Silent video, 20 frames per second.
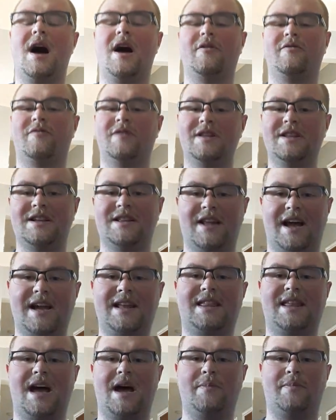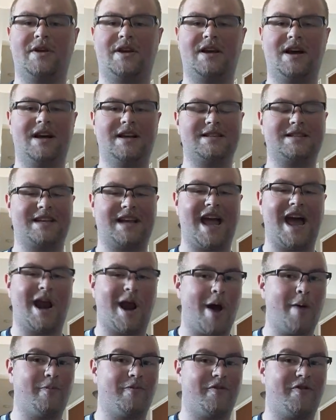I really like that because,
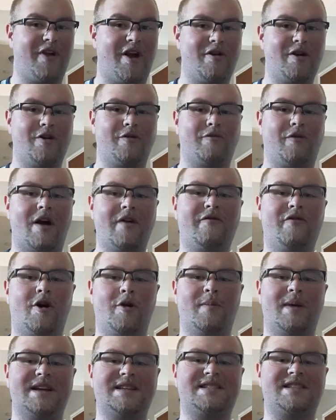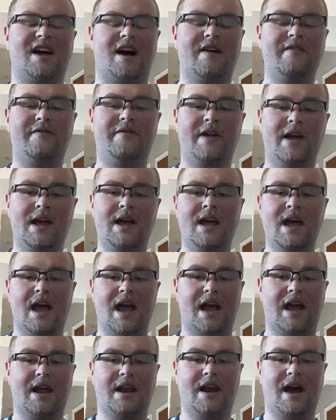again, I'm very rough on my stuff,
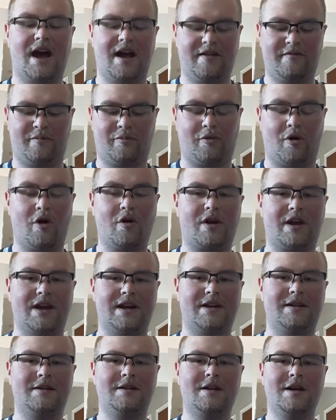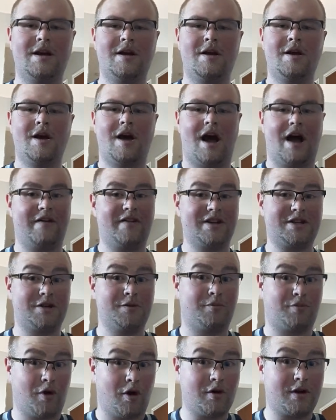and I've
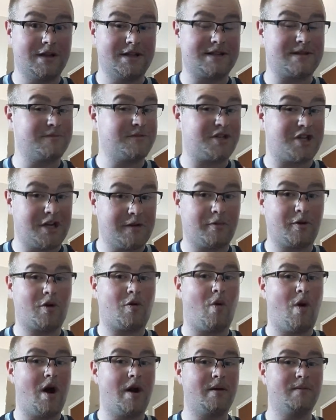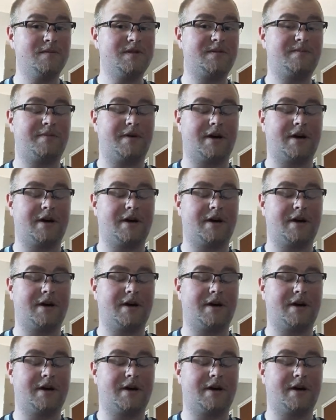actually broken some cheaper quantums,